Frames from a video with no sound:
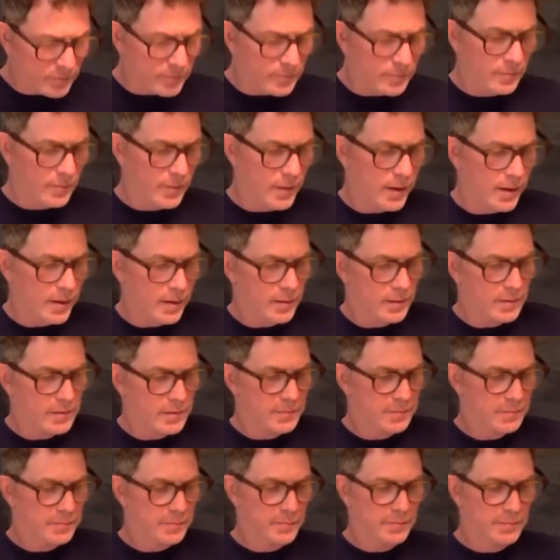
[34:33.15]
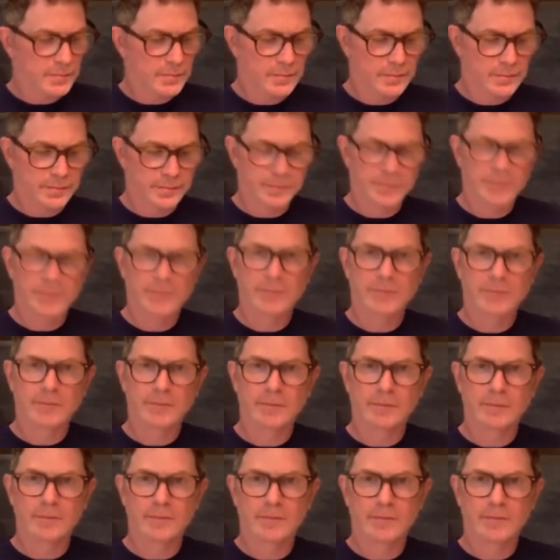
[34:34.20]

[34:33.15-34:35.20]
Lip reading: back in the kitchen for another day at